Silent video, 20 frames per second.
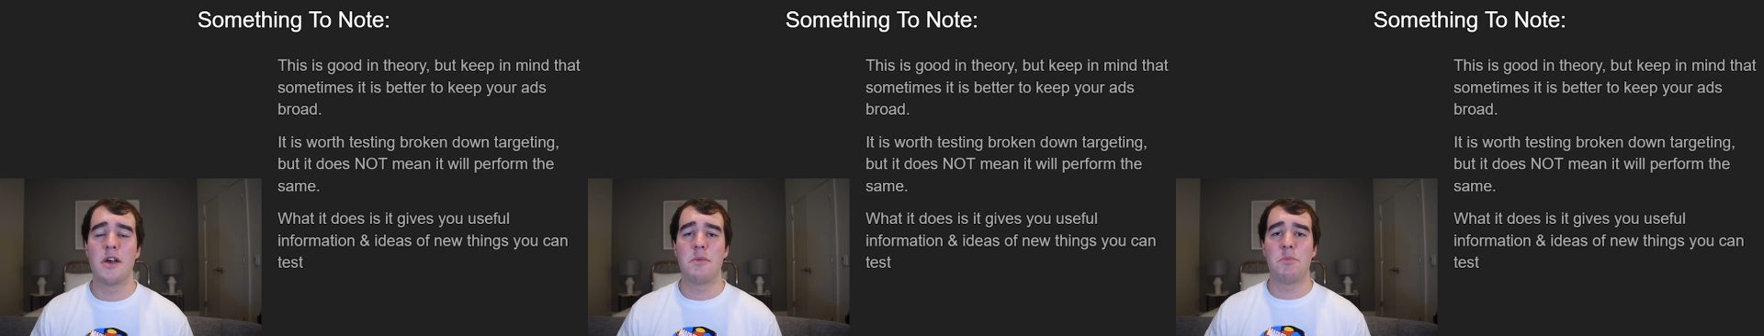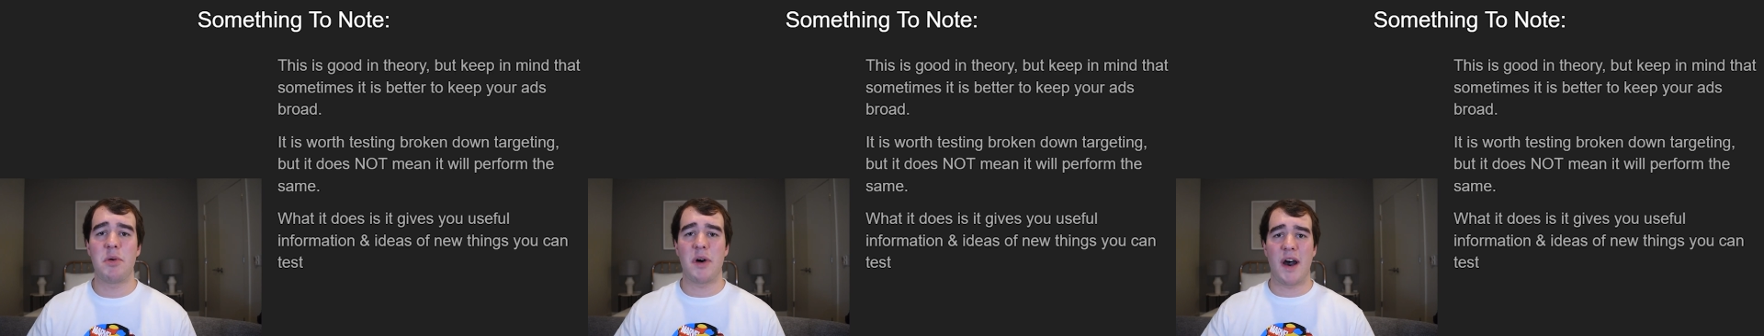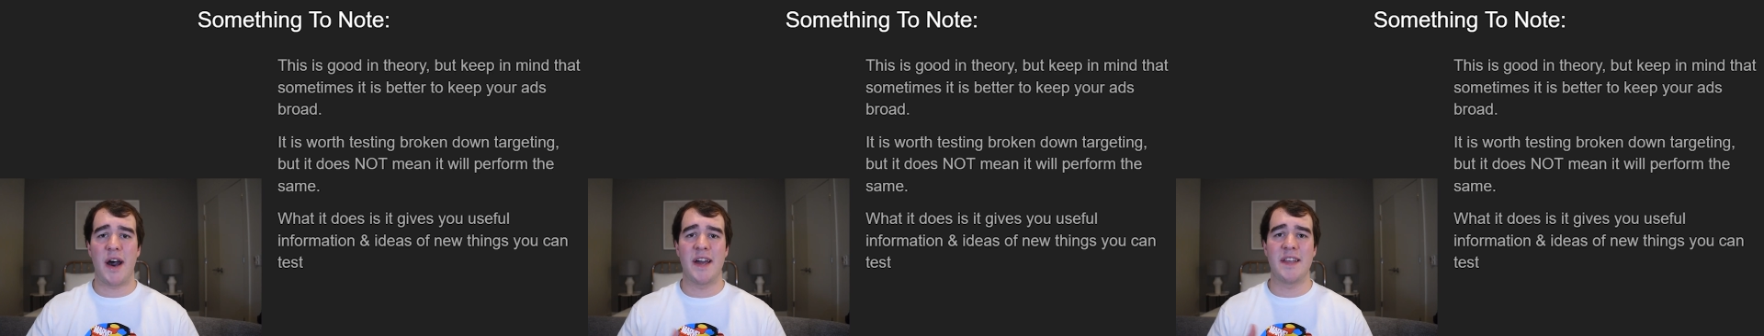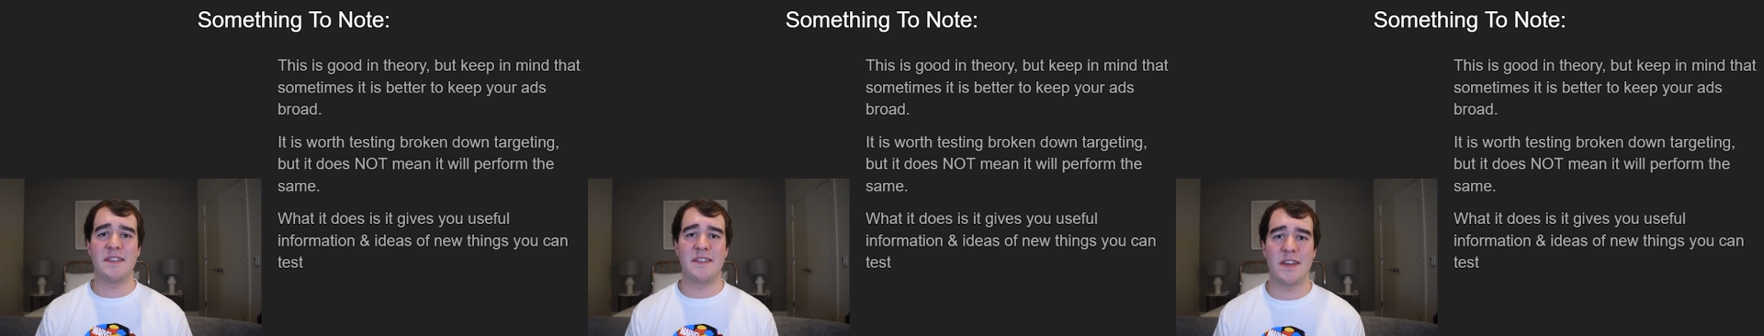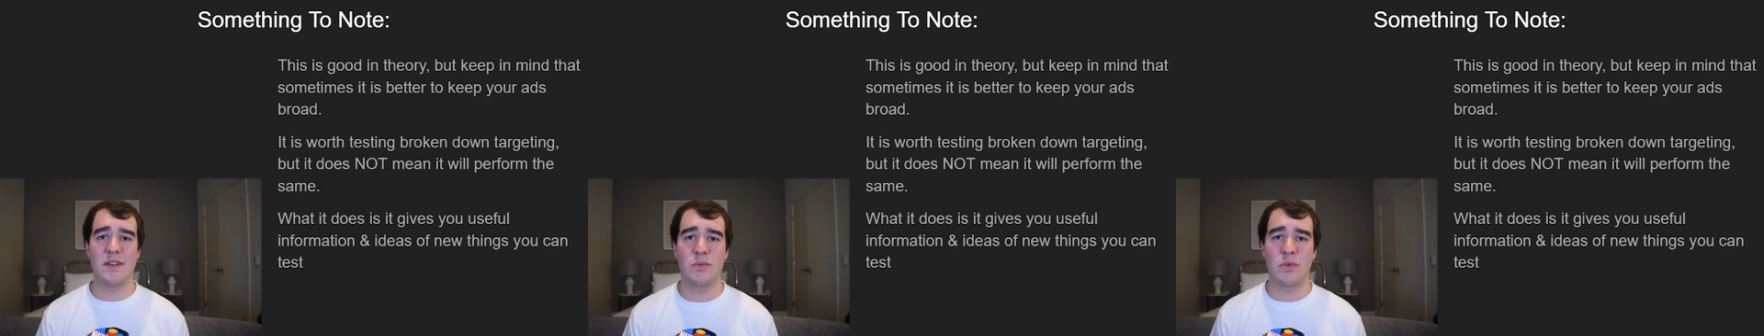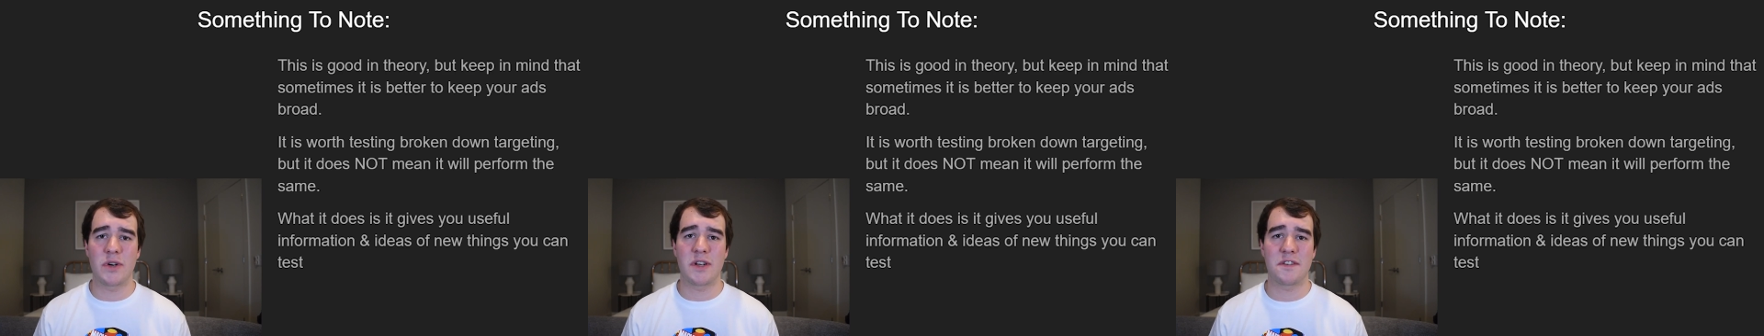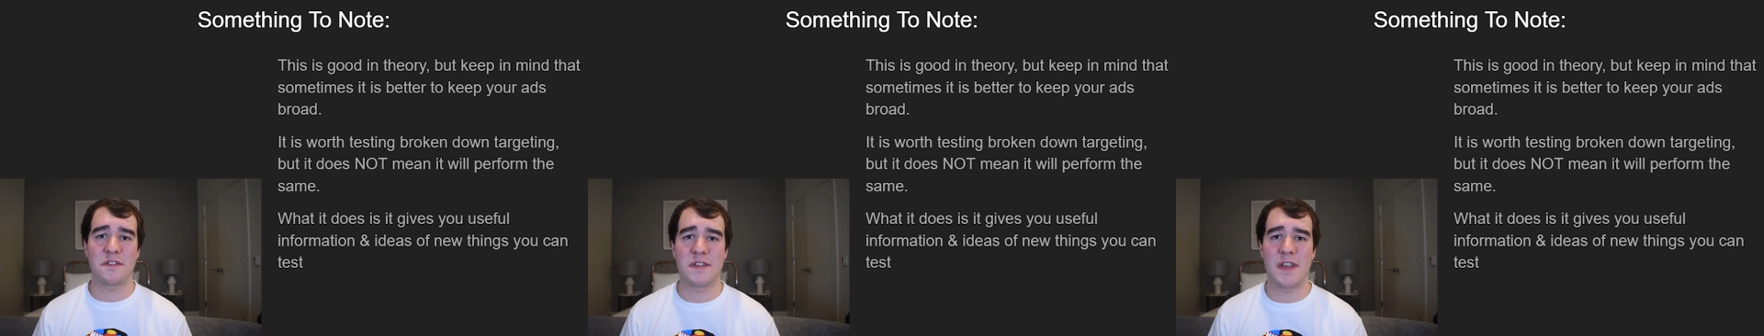But I did
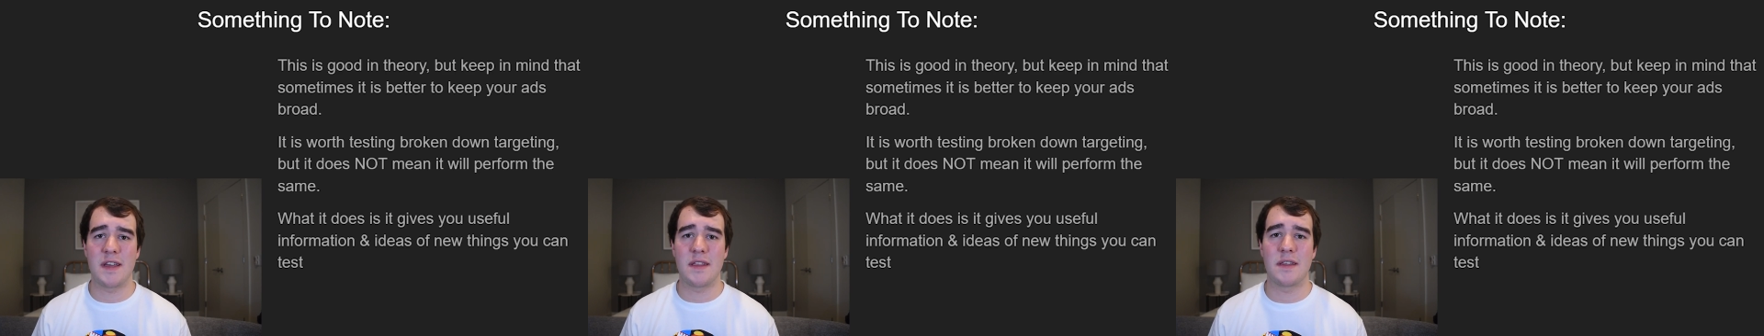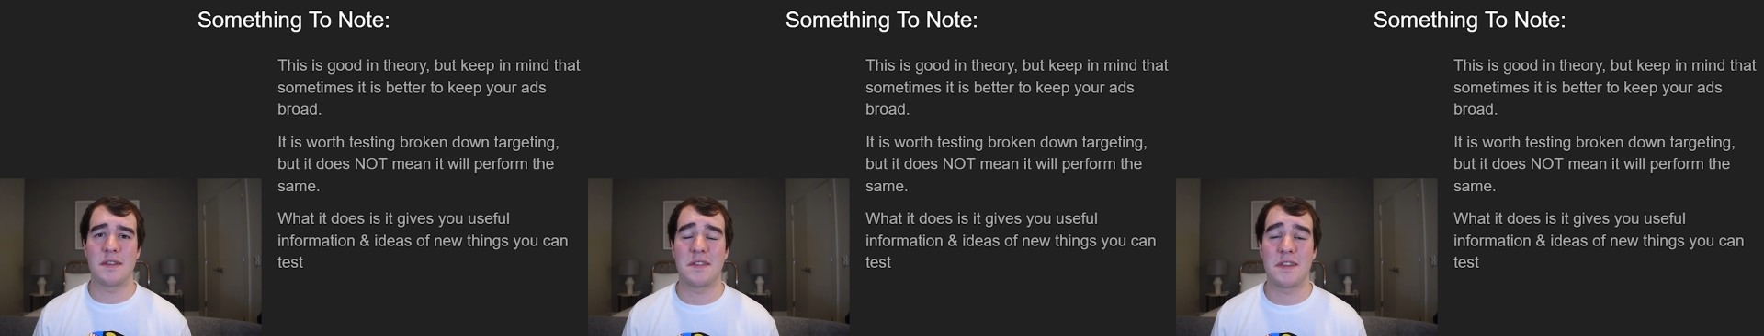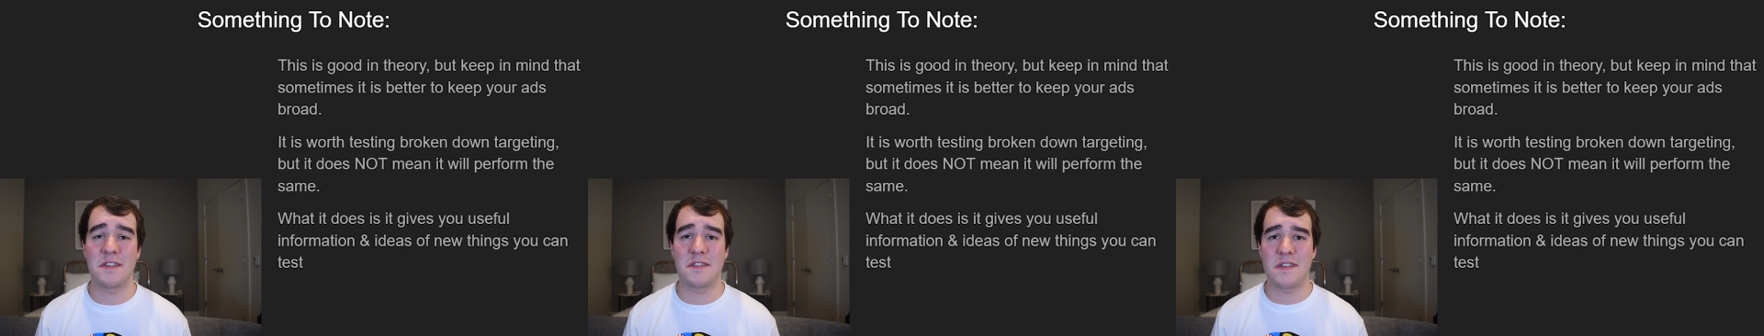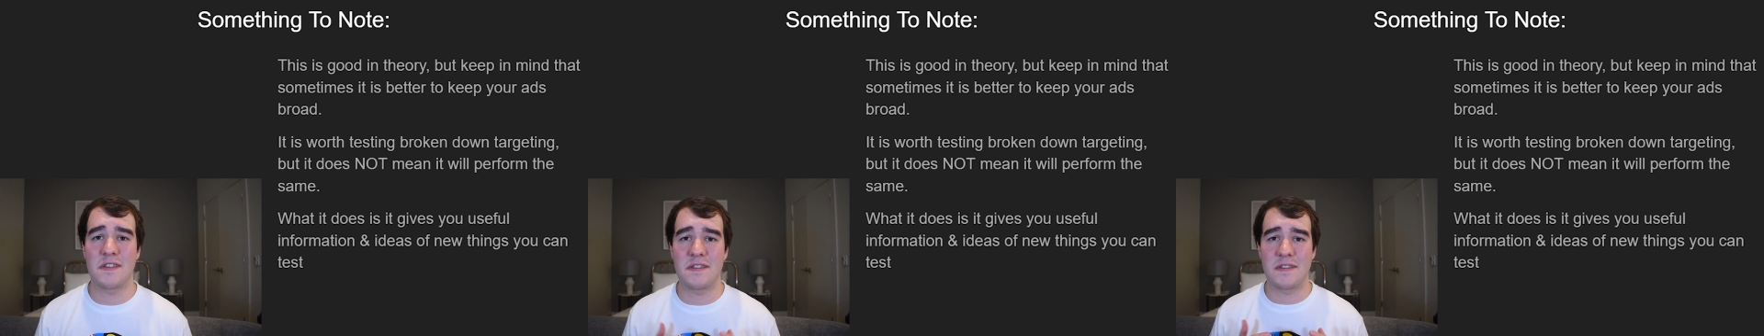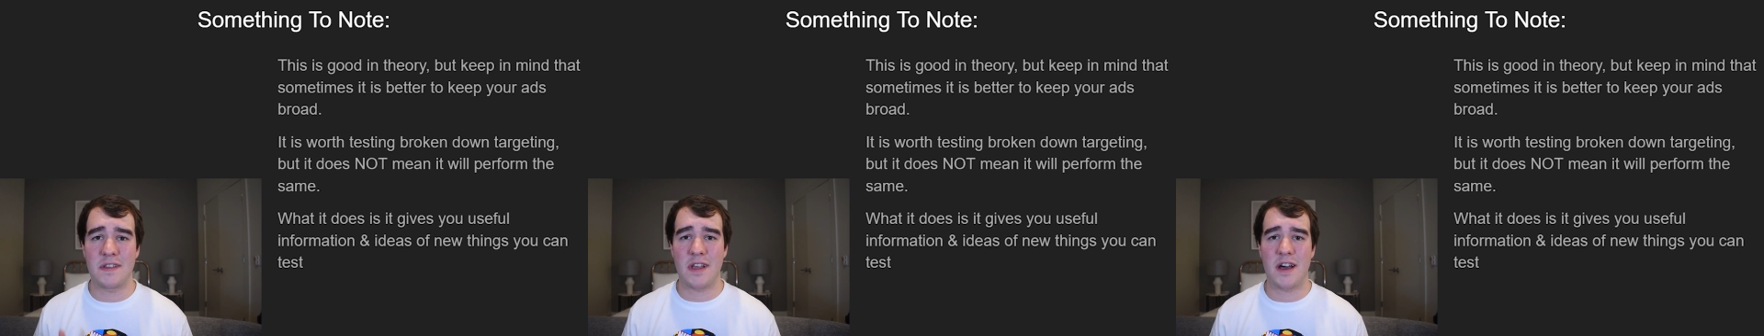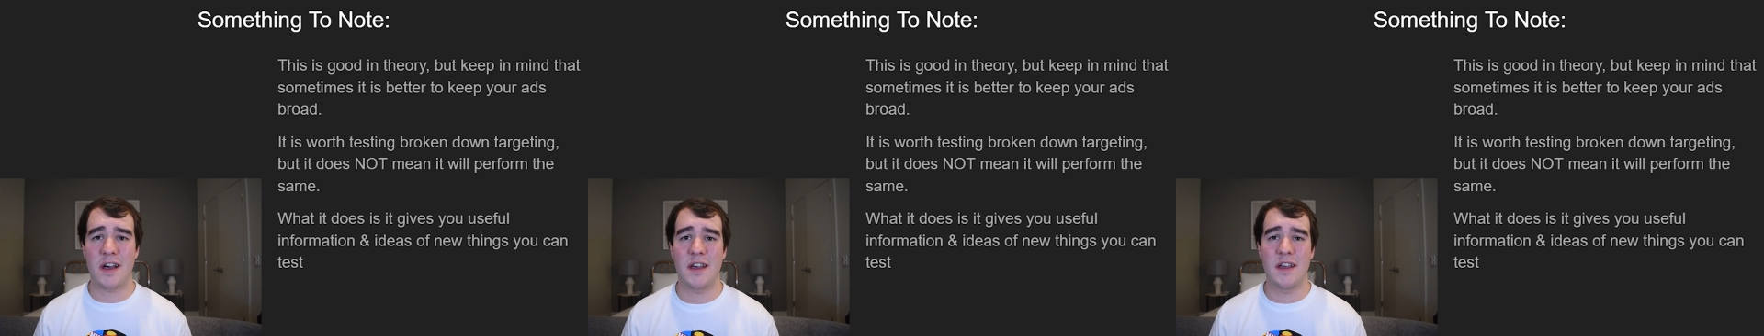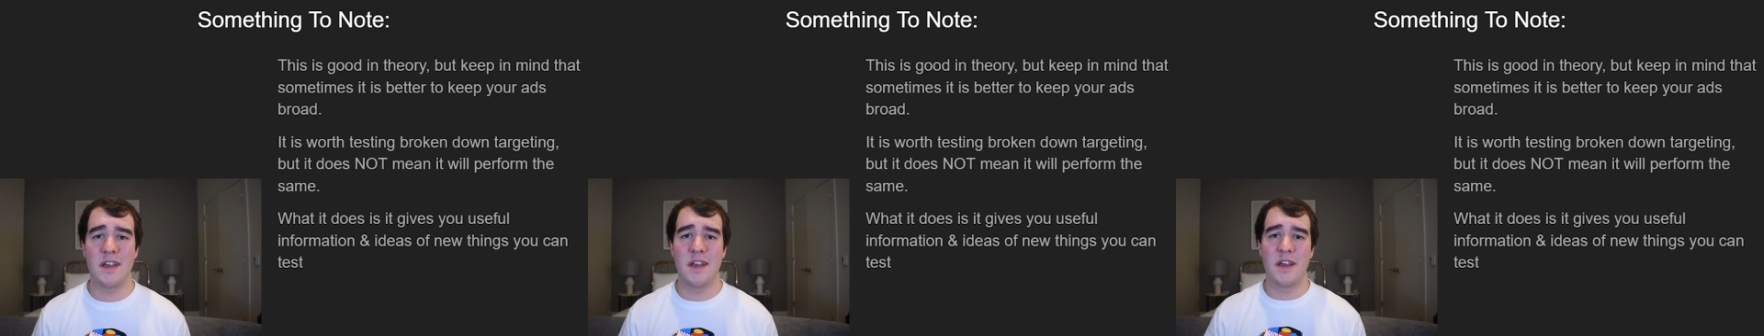want to say that this is
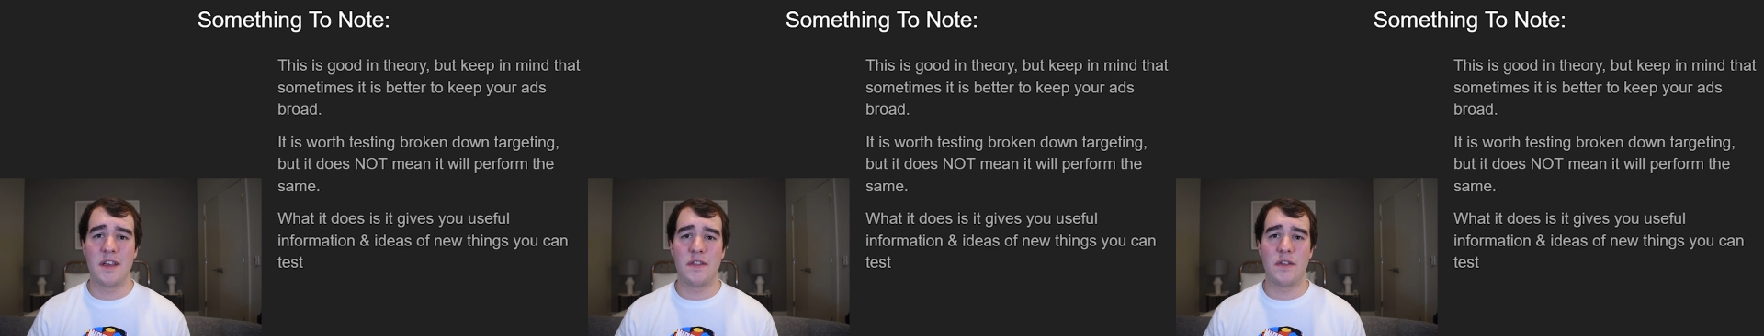not